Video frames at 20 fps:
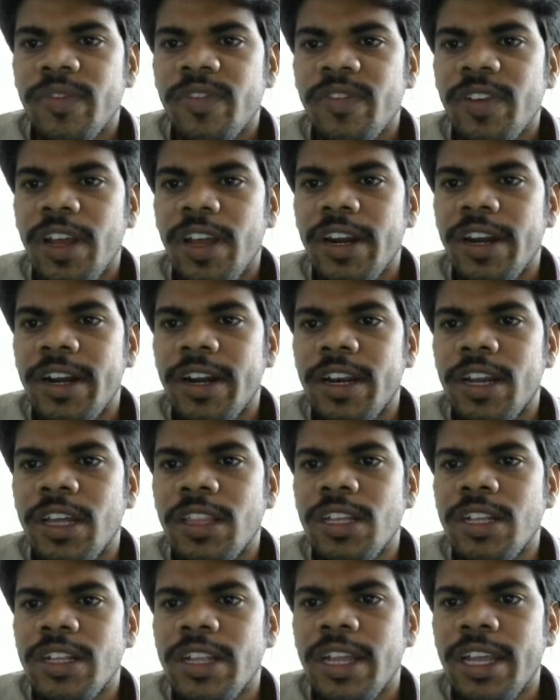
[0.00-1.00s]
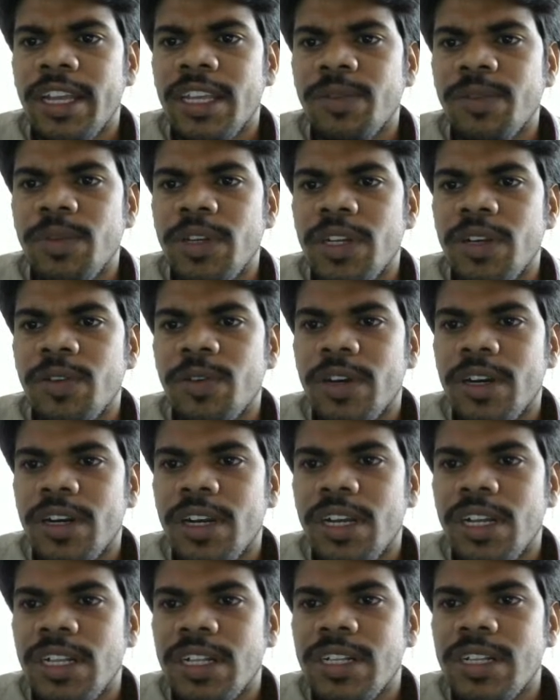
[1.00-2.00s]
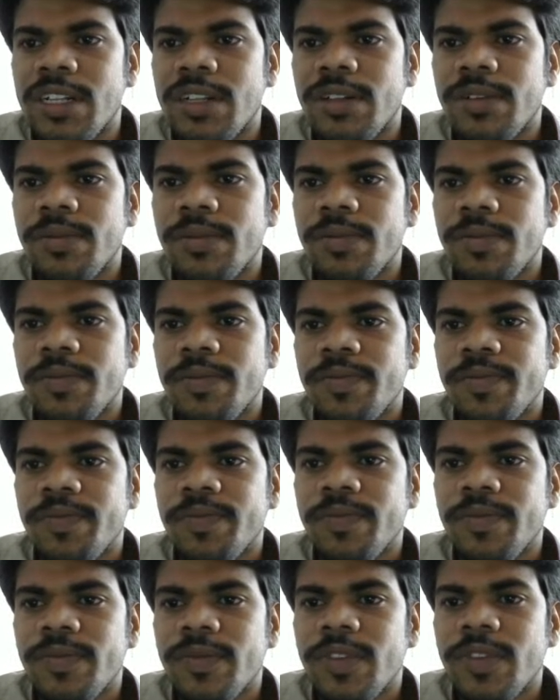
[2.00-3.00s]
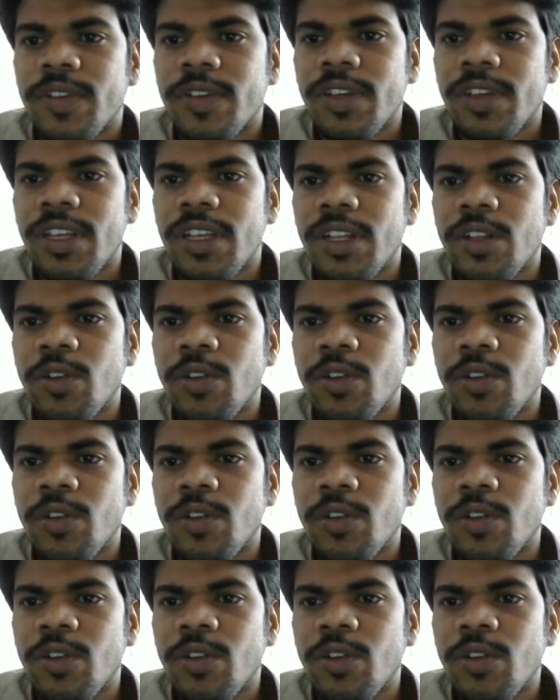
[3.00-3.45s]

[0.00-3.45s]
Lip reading: We already draw this diagram in our class. Okay,